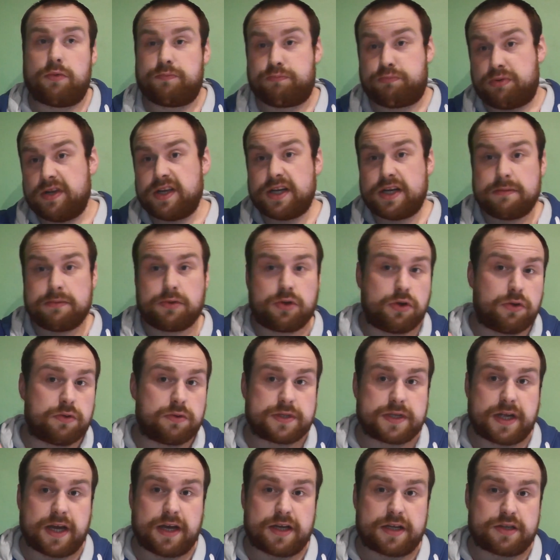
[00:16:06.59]
Bringing them
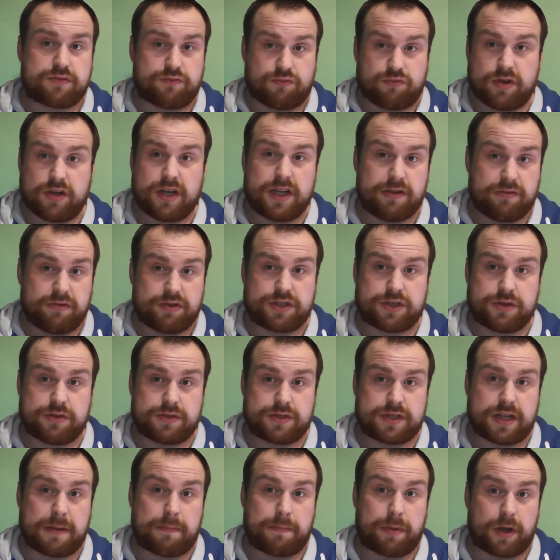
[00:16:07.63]
coils out has really
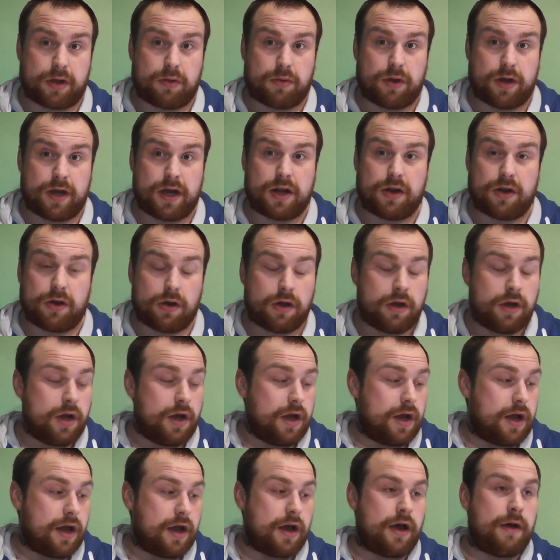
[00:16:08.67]
reduced that by quite a lot,
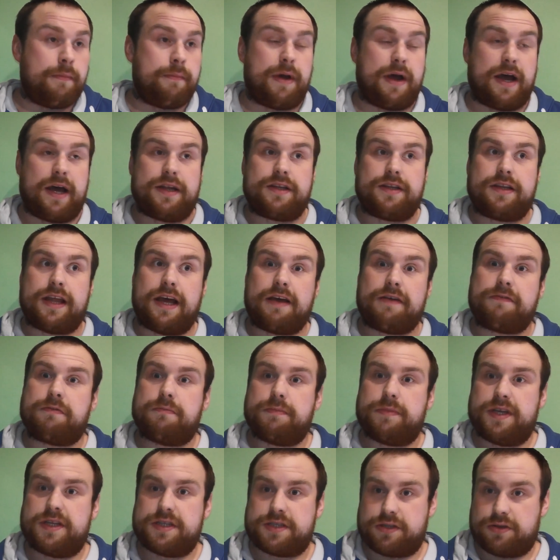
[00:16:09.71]
and that for
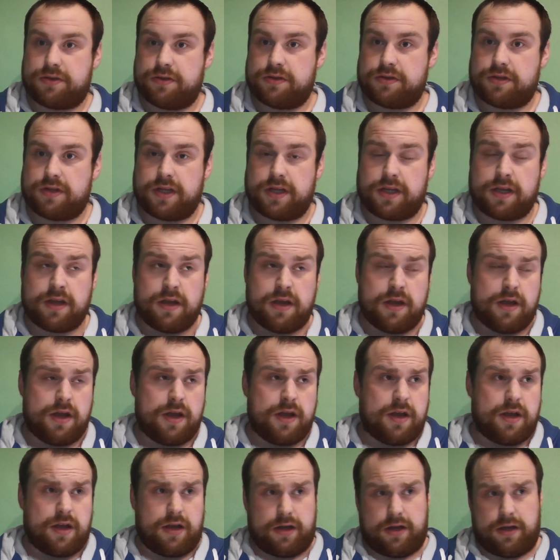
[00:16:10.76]
me is a good thing.
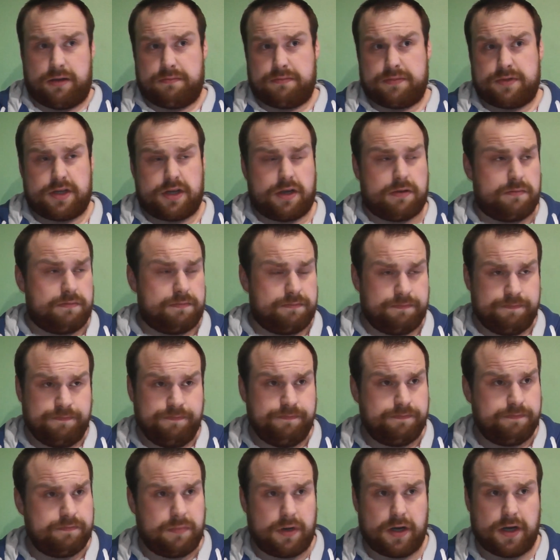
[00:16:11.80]
So,
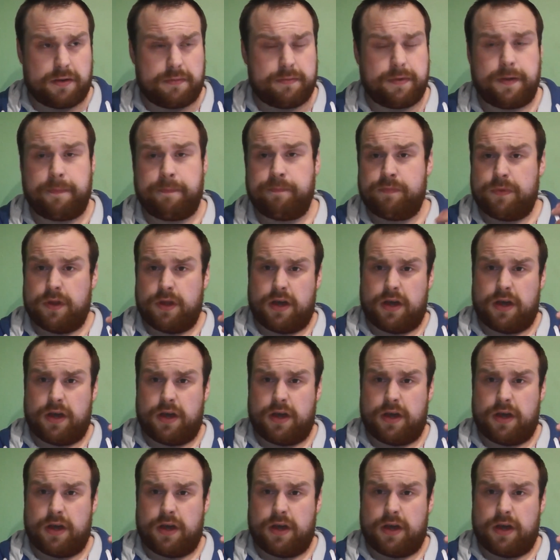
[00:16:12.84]
pardon me.